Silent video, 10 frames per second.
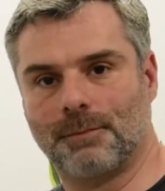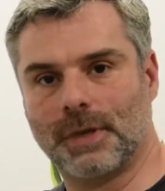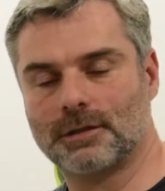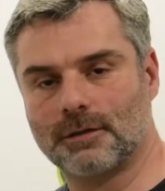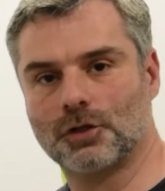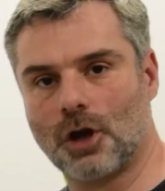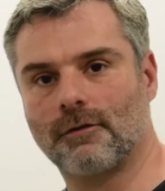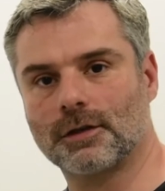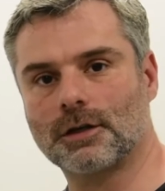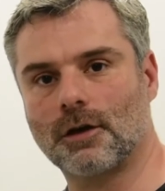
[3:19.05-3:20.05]
piece of
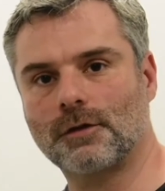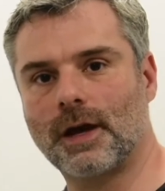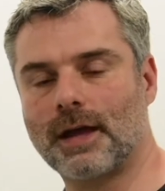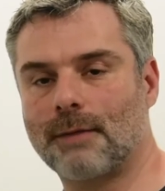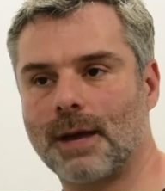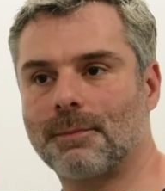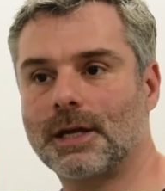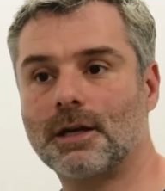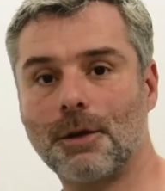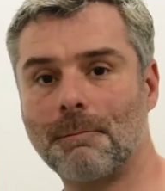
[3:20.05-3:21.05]
Java software, that might be in your